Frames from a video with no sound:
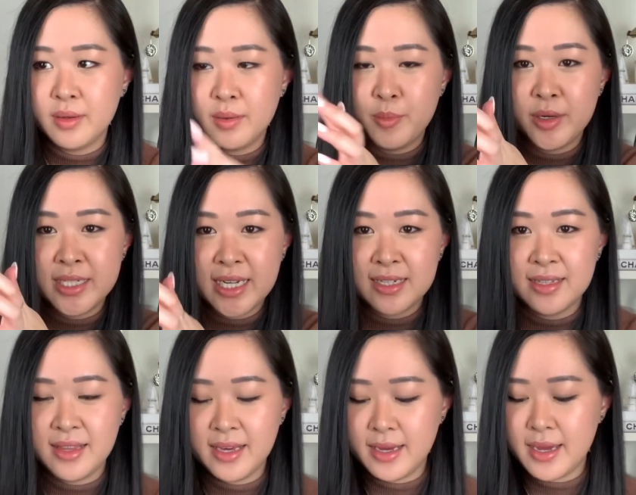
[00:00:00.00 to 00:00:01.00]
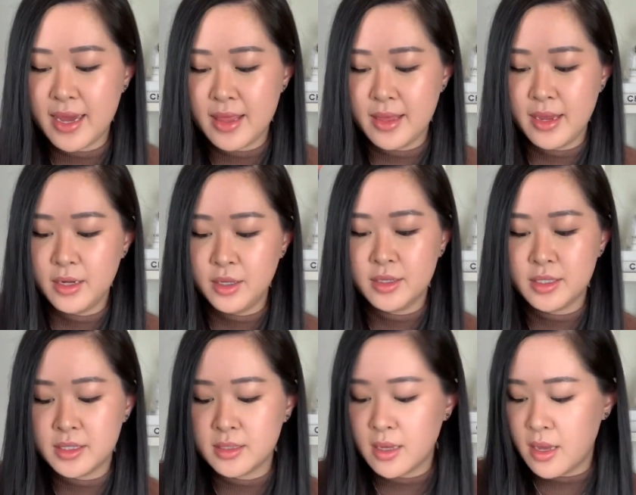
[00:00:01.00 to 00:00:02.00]
protector there, and then you
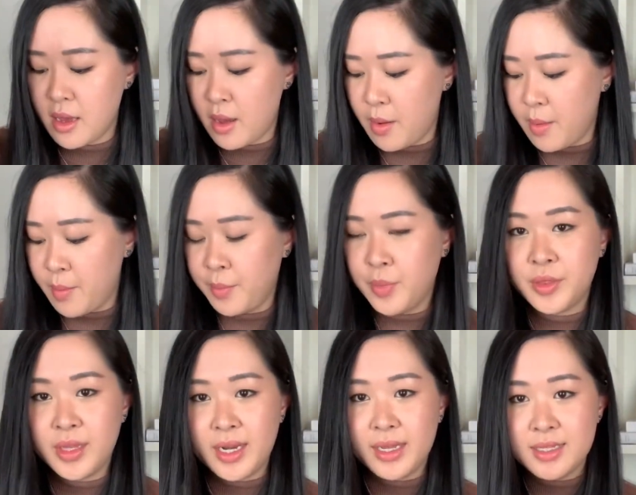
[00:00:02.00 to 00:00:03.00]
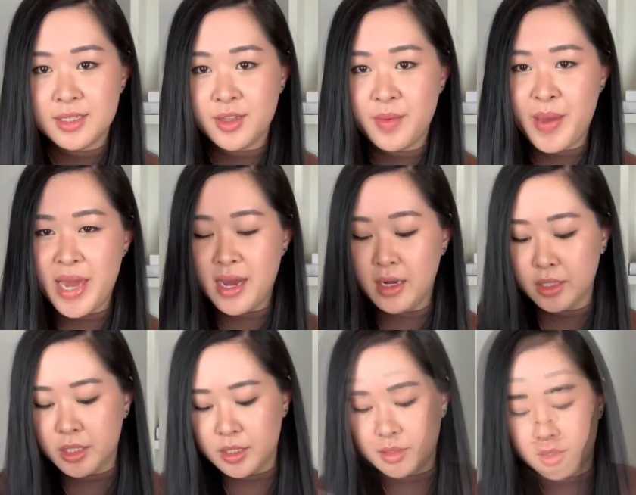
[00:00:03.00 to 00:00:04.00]
just put that into the pouch.